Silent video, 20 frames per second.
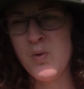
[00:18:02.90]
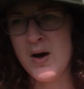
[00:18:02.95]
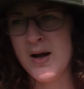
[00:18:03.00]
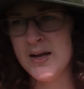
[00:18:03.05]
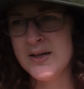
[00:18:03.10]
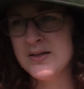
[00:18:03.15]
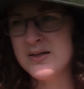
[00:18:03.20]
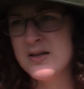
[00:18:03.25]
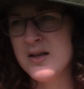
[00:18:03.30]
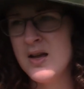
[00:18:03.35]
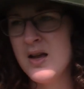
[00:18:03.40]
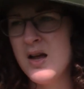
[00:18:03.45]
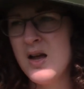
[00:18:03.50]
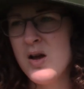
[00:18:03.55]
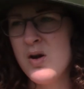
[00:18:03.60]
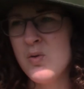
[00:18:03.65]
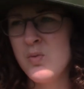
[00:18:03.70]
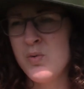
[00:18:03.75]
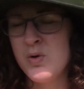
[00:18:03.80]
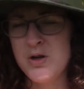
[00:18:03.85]
what
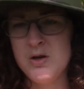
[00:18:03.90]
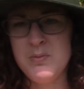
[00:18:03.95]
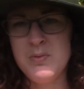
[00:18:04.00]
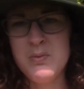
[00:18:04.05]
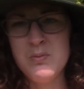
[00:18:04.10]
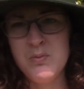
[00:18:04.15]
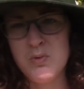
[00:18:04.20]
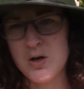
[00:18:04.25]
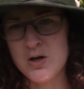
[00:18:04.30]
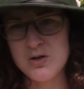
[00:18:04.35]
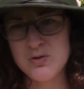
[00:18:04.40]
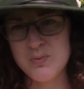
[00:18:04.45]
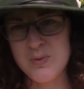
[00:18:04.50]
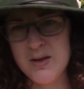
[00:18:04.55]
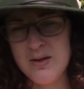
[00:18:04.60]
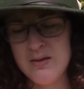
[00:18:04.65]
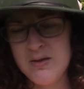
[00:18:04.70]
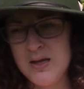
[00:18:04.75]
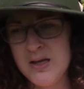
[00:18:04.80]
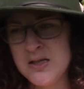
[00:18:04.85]
would have been worked
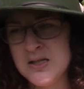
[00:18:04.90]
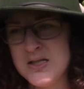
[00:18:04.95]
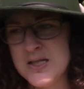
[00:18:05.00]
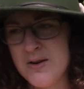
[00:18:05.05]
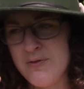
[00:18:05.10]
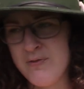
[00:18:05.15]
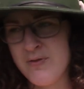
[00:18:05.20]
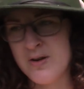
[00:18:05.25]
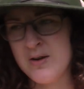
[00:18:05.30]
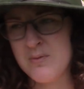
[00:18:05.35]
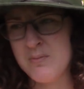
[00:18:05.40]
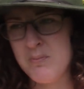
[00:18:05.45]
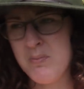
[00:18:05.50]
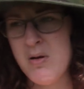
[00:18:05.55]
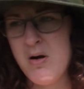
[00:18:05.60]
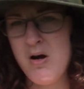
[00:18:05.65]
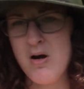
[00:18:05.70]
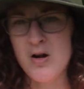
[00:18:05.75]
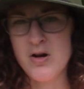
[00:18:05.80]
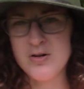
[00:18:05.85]
with in different
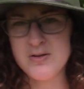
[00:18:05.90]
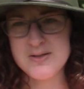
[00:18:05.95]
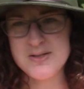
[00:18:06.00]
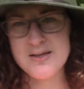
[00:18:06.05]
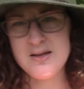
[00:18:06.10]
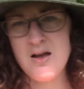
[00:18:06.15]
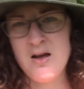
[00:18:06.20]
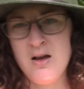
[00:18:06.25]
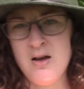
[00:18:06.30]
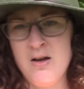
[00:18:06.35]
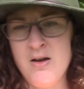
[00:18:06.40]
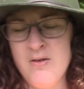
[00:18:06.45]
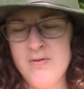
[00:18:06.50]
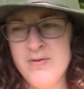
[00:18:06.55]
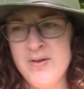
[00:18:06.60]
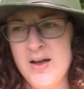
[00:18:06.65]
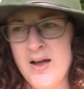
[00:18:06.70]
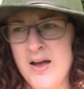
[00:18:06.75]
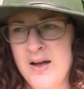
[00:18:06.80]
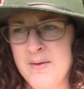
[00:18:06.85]
parts
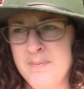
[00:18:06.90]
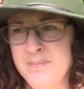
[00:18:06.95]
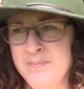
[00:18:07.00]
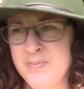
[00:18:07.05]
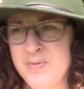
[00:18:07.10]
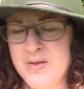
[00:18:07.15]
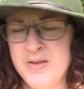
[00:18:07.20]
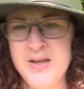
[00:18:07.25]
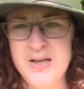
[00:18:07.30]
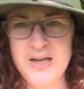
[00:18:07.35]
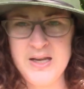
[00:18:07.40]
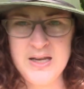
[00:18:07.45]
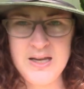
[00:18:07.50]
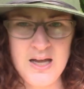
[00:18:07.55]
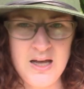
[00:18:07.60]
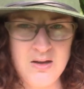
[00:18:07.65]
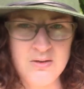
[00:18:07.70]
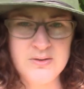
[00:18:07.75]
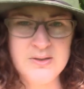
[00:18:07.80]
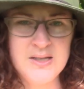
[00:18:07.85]
of the
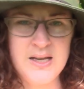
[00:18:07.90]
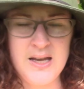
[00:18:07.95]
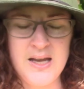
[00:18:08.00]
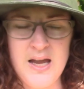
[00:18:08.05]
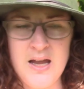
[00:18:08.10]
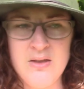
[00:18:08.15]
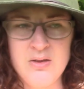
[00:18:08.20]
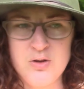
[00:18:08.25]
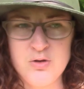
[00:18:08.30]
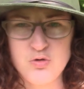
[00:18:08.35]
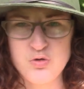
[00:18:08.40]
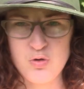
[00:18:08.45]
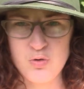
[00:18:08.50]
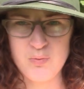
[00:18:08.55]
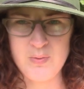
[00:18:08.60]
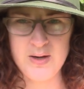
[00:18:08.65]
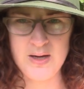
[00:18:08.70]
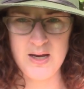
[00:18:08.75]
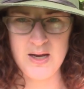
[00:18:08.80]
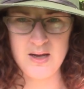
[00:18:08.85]
Celtic and the
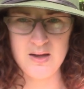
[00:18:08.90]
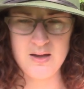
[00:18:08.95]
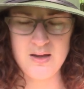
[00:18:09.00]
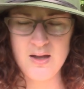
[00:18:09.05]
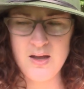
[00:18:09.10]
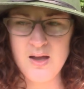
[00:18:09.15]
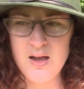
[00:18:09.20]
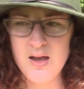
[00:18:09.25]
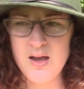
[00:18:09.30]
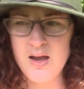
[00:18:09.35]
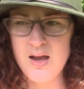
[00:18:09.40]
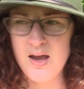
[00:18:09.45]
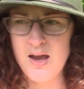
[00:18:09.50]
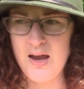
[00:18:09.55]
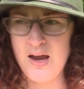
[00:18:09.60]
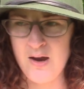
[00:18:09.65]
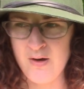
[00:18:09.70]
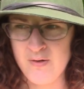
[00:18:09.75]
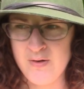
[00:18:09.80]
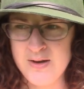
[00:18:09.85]
Druidic
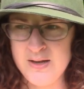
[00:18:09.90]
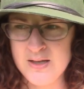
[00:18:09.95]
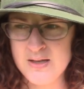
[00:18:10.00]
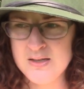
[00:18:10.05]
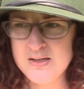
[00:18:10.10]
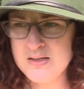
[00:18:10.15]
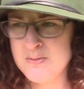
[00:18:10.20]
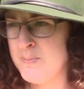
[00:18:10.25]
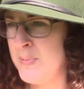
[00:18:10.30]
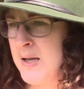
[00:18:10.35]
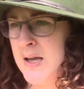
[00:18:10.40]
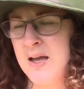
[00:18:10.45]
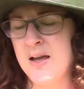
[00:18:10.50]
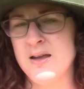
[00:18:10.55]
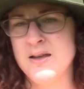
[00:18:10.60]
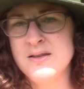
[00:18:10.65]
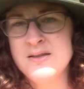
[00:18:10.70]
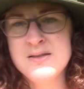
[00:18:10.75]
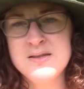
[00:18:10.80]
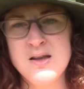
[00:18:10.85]
areas,
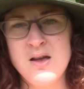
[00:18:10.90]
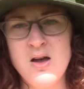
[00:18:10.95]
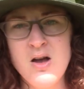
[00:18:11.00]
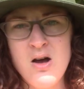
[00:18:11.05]
because